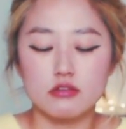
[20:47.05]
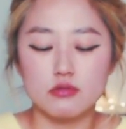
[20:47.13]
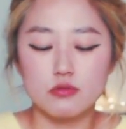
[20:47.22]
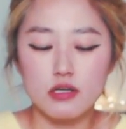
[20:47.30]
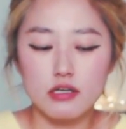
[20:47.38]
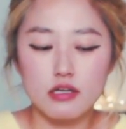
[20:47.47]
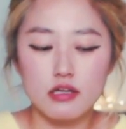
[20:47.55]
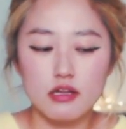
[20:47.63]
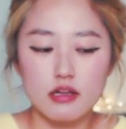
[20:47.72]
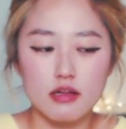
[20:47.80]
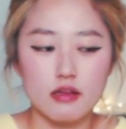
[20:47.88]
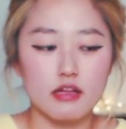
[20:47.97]
just
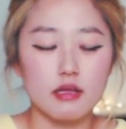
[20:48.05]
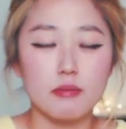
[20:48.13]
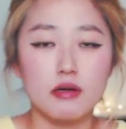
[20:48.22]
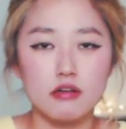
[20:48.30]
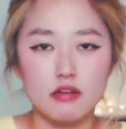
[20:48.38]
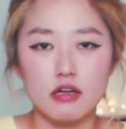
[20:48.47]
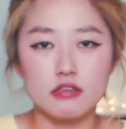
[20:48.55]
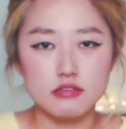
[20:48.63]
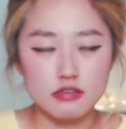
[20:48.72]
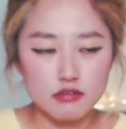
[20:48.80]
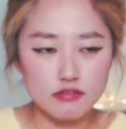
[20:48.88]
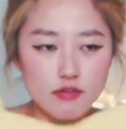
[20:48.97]
waiting, and he bought a lot
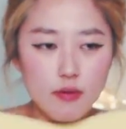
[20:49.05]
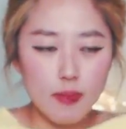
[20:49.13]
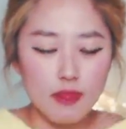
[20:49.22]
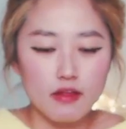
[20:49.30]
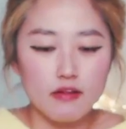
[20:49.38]
of stuff.